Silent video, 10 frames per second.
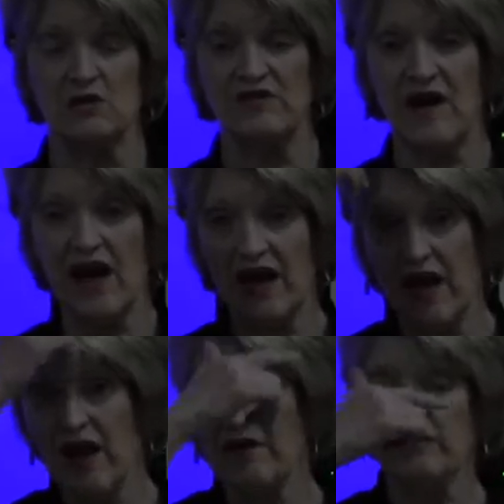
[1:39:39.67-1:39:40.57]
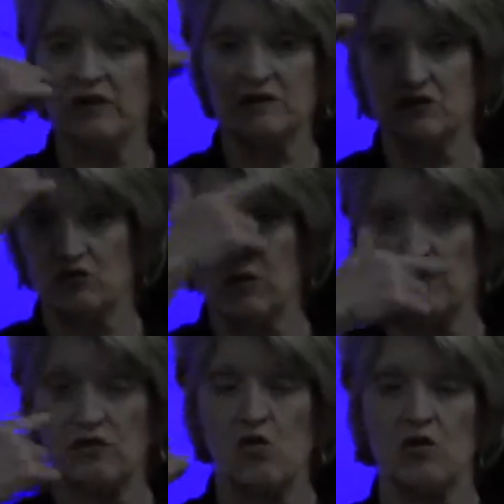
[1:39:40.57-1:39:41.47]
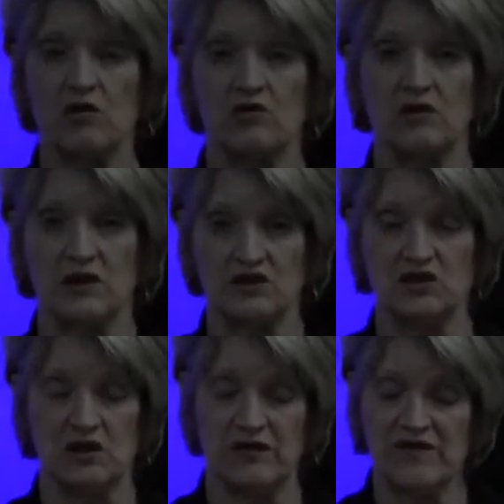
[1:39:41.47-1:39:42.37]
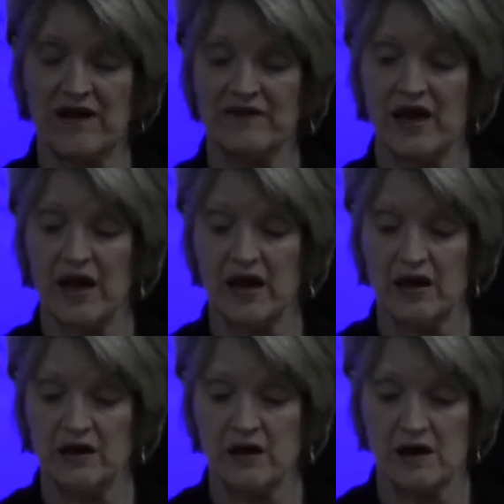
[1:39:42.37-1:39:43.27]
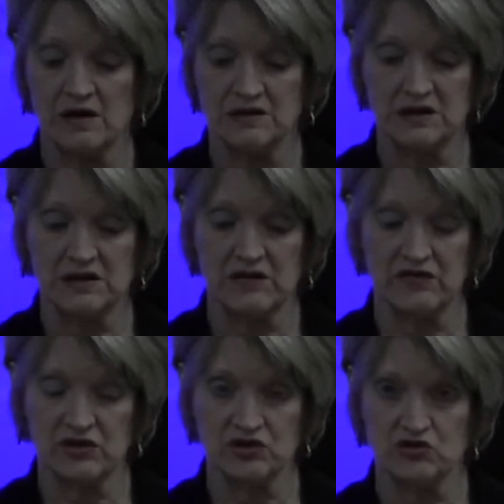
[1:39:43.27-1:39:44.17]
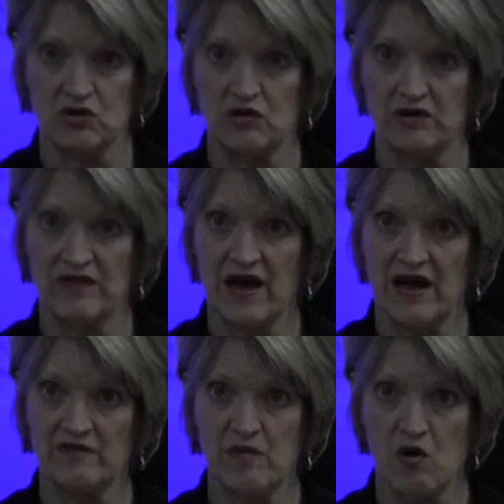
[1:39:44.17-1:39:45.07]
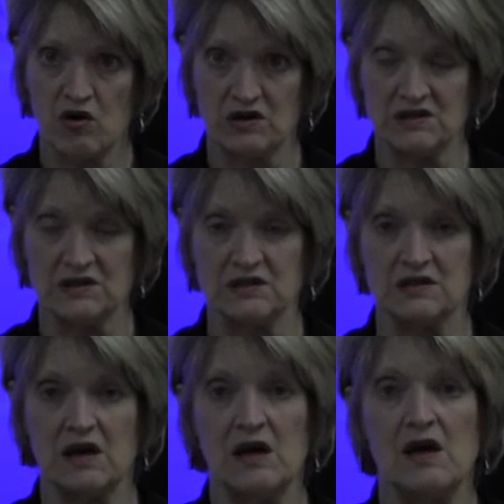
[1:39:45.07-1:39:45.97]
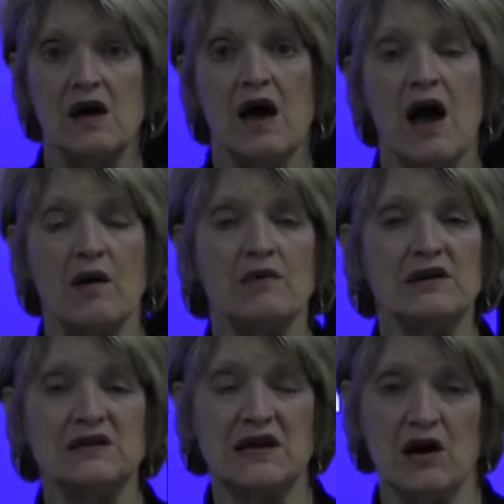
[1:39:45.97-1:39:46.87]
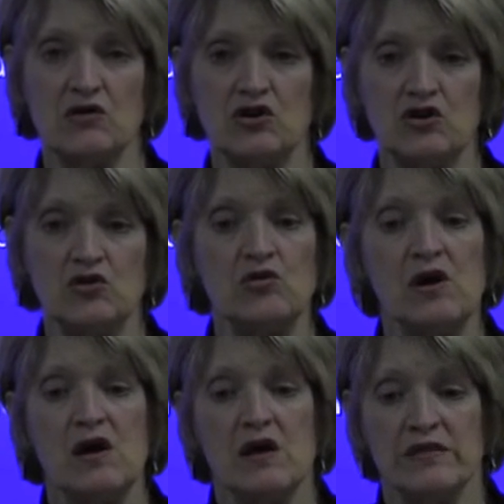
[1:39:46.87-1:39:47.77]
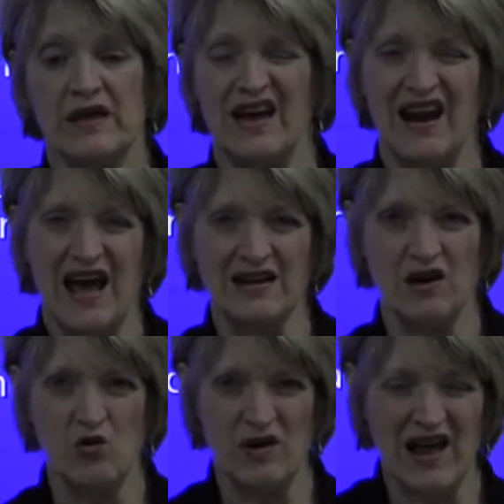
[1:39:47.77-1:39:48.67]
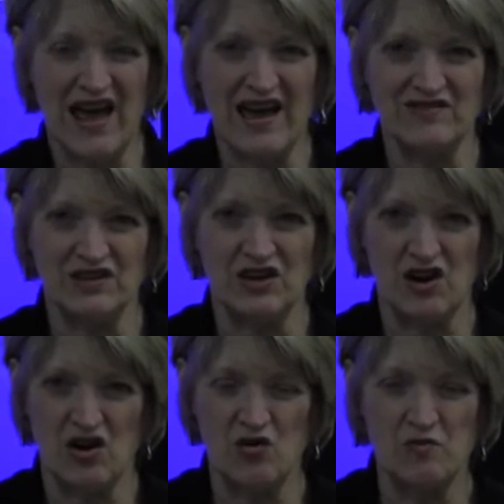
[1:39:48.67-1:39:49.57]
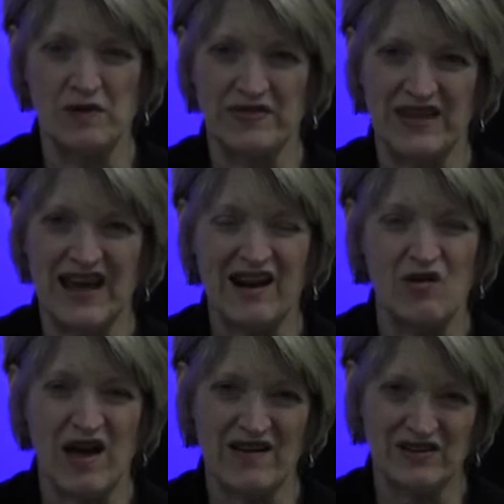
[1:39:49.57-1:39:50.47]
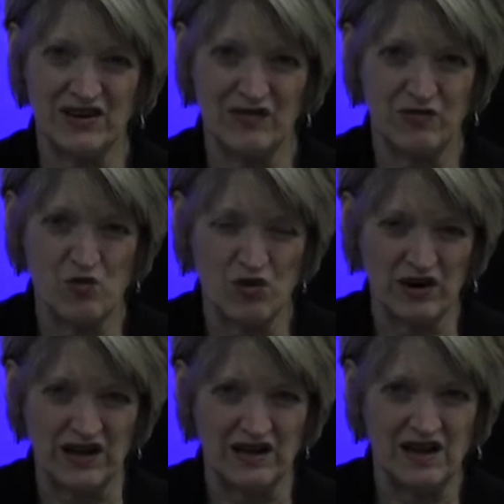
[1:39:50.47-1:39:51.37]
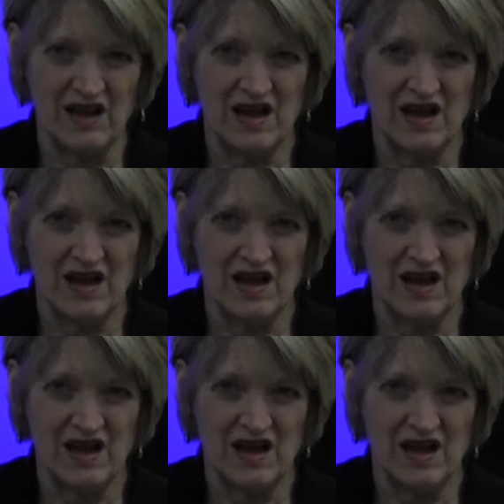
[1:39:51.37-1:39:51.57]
So if I have a cerebrocortical lesion, if I've had a significant stroke, if I have Parkinson's, I'm going to tell you that I know when I have to go, but that I don't have enough warning,